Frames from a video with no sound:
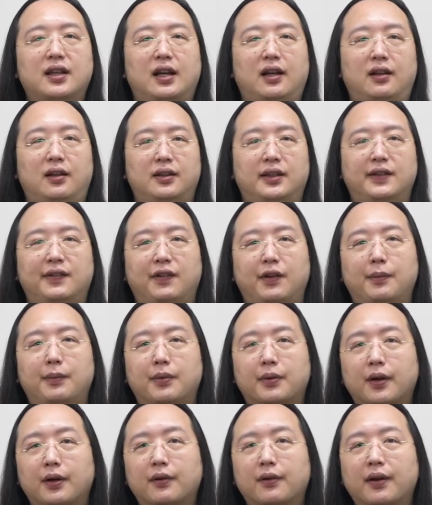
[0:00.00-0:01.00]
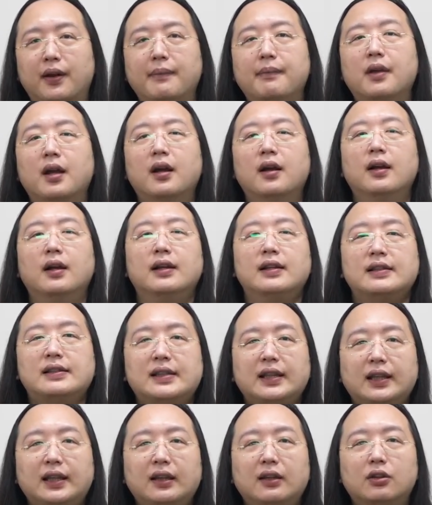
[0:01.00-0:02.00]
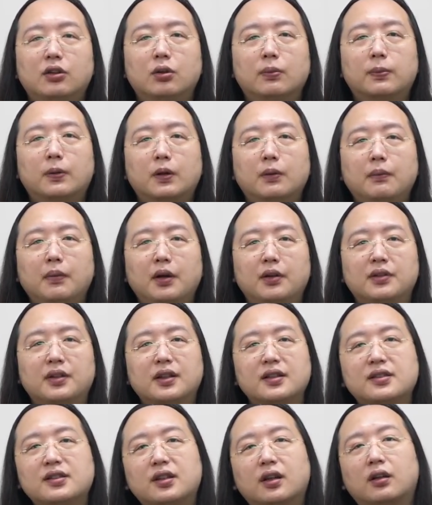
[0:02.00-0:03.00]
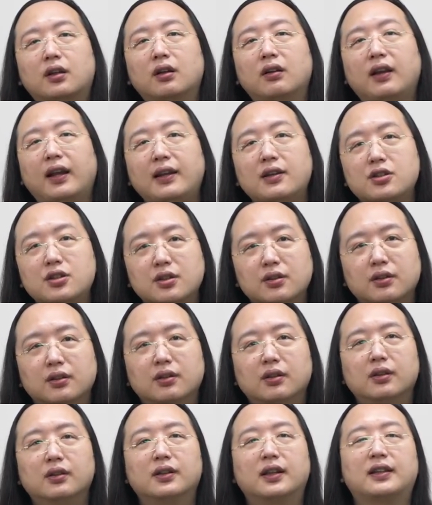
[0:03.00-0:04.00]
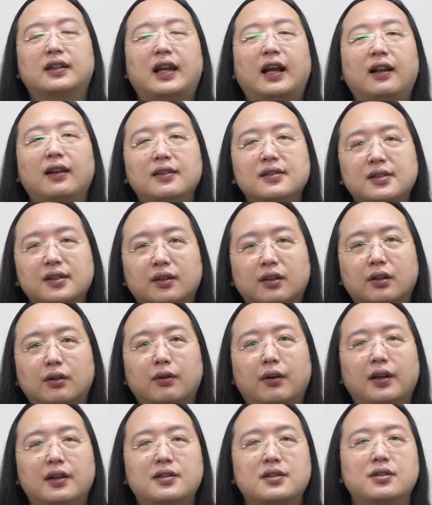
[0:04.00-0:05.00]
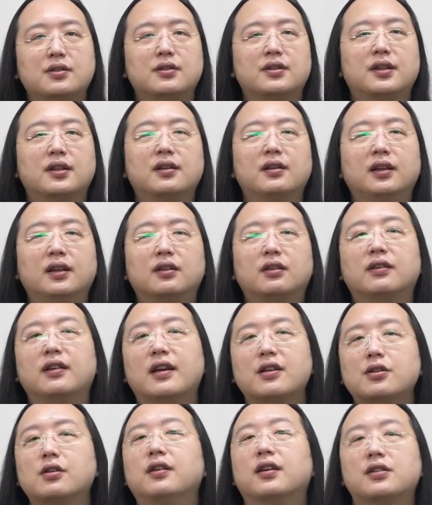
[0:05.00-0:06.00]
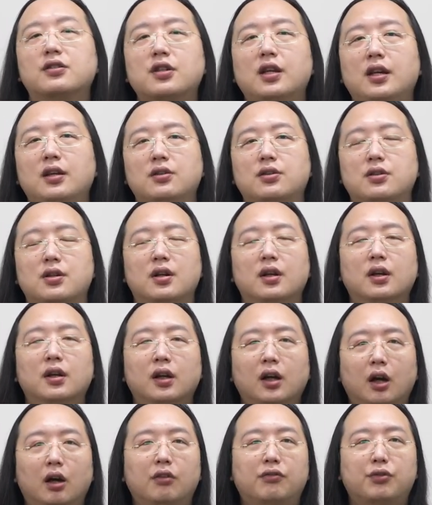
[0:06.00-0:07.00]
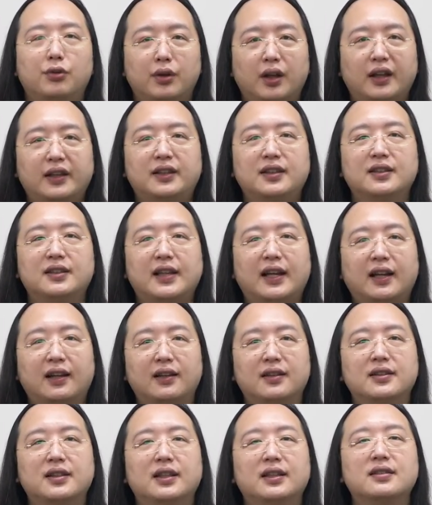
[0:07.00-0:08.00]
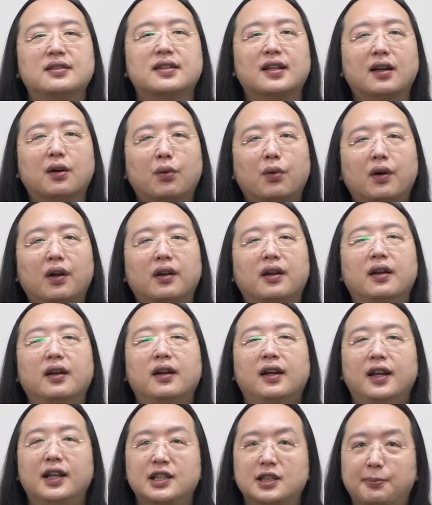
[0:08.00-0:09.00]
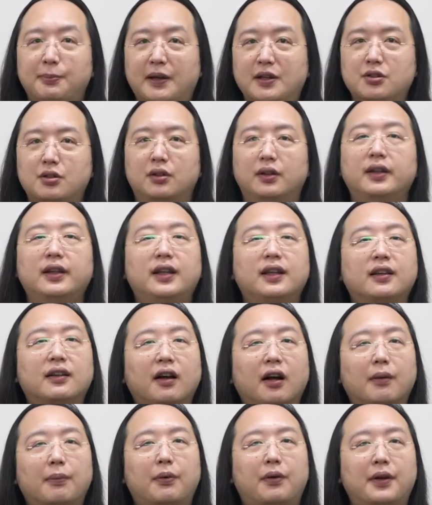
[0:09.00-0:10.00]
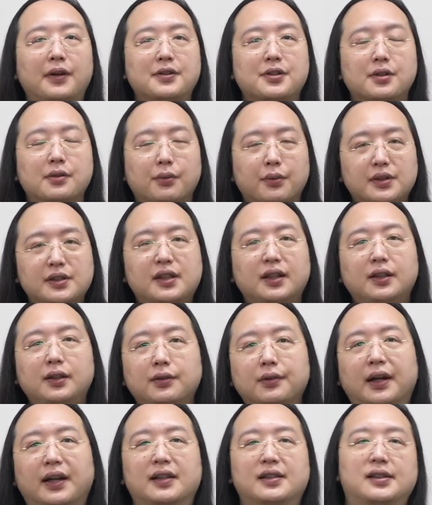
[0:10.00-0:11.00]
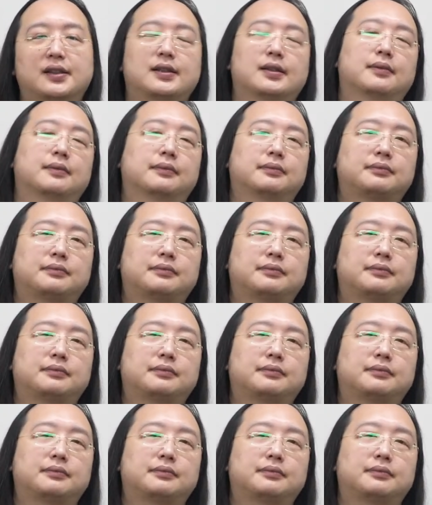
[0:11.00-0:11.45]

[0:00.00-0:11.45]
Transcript: talent development program seeking to promote the circulation, the talent circulation, the international exchange of related talent in Taiwan, especially in cooperation with the US.